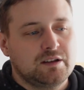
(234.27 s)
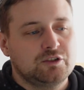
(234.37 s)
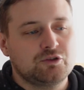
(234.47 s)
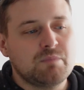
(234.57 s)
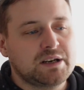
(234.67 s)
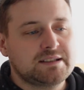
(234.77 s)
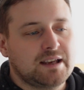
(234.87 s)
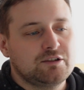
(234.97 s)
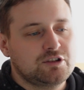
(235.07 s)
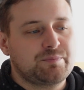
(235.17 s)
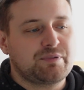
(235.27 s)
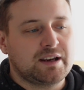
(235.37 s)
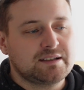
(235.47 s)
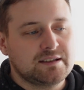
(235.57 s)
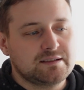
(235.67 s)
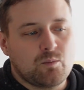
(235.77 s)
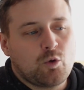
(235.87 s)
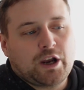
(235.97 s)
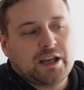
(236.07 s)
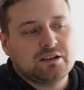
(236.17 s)
Somebody tells you the prices, and
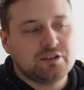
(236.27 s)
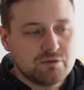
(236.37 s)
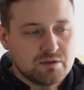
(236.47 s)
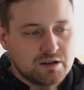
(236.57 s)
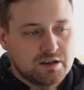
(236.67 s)
what can you do?